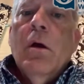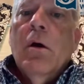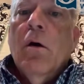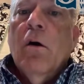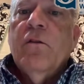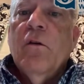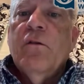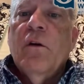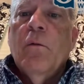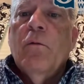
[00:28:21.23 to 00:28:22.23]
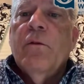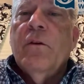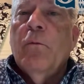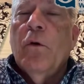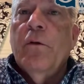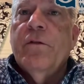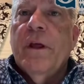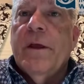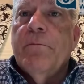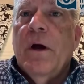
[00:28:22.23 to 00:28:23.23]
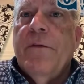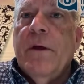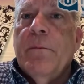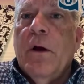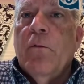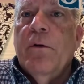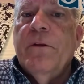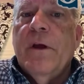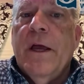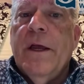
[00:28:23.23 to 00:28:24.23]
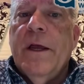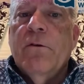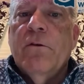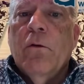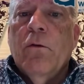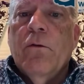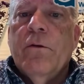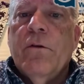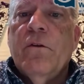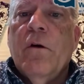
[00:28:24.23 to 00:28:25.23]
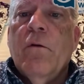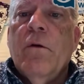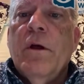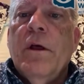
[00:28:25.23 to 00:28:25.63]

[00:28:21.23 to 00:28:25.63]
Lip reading: Also, some roofs, like I think my roof's 8 years old or so,